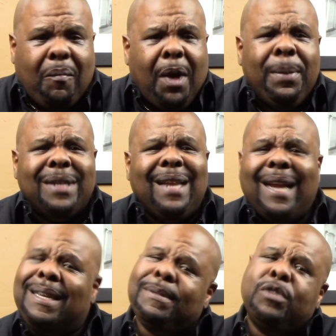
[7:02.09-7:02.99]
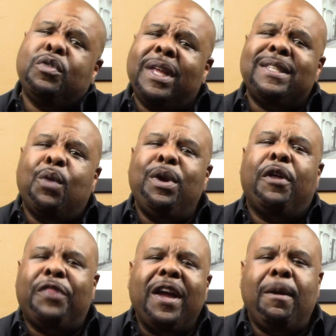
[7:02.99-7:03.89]
Because a lot of times those are things that we
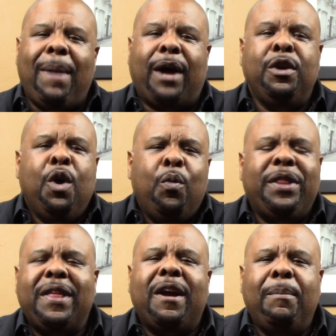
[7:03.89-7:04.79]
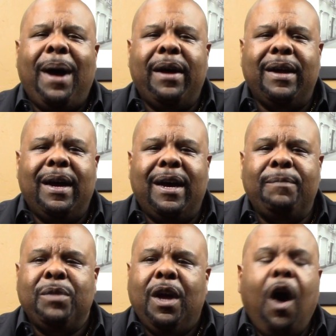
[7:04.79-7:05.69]
don't think about. We think about,
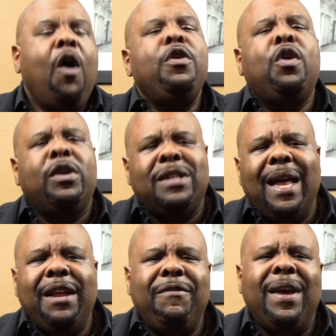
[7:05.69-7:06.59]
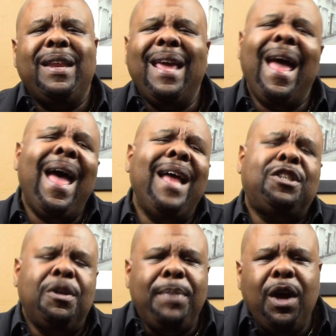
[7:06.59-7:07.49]
oh, you're going to that event? Yeah, it
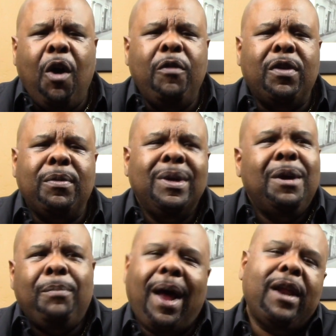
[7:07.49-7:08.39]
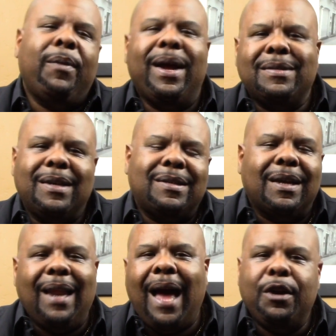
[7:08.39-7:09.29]
should be over probably around 6
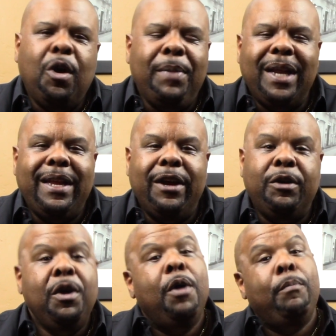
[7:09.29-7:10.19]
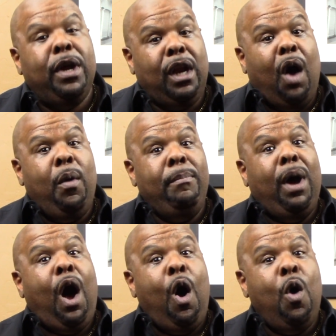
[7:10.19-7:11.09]
o'clock. No big deal. But lo and
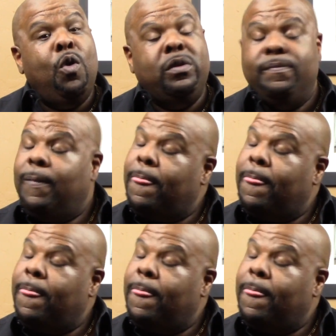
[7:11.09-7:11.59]
behold,